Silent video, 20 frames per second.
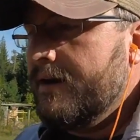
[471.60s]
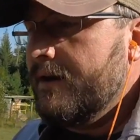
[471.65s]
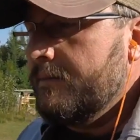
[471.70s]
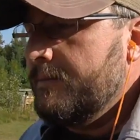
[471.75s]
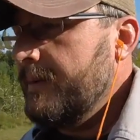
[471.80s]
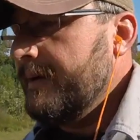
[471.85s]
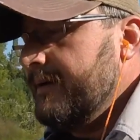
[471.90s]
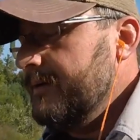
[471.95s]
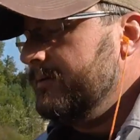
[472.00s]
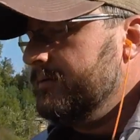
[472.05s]

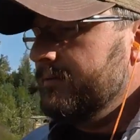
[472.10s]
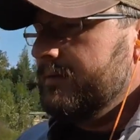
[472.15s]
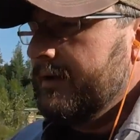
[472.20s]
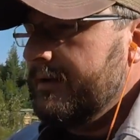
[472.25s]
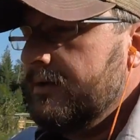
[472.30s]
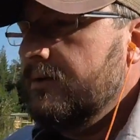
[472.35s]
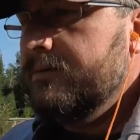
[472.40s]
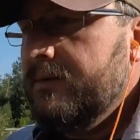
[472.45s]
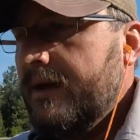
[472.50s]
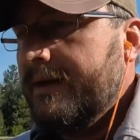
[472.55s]
up. I
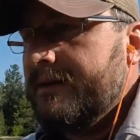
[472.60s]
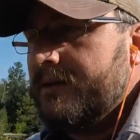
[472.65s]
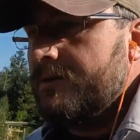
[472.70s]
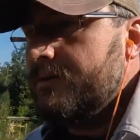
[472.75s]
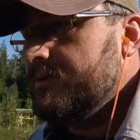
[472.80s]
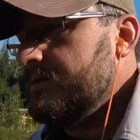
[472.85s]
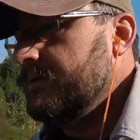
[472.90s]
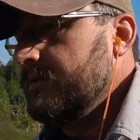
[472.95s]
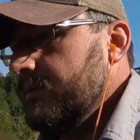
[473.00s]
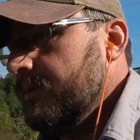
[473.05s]
don't like
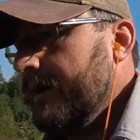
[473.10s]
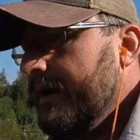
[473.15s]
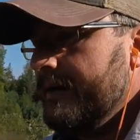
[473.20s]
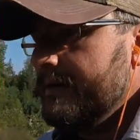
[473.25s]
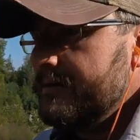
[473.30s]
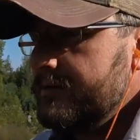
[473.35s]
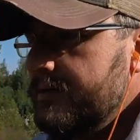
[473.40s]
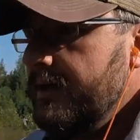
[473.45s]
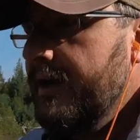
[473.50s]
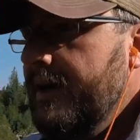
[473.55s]
using a
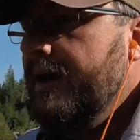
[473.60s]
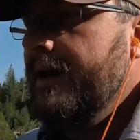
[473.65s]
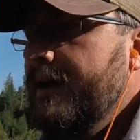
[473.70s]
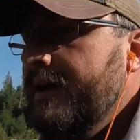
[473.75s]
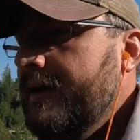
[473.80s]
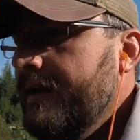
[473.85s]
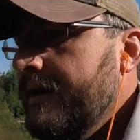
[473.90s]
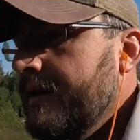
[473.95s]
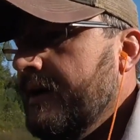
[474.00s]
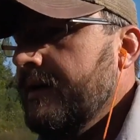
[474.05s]
rest.
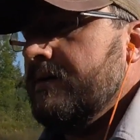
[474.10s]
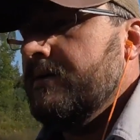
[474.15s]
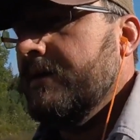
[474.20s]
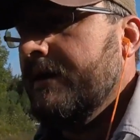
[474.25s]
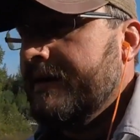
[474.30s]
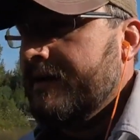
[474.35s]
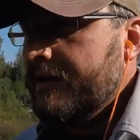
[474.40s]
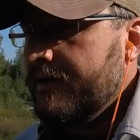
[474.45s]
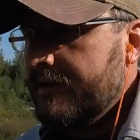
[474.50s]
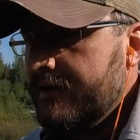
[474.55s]
I don't
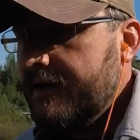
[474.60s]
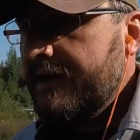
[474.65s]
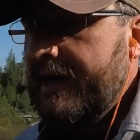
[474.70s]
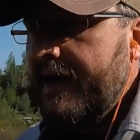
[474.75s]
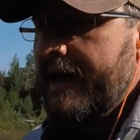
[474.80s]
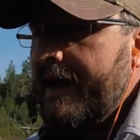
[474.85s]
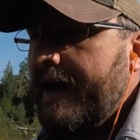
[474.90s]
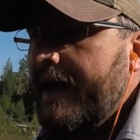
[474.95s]
like getting in that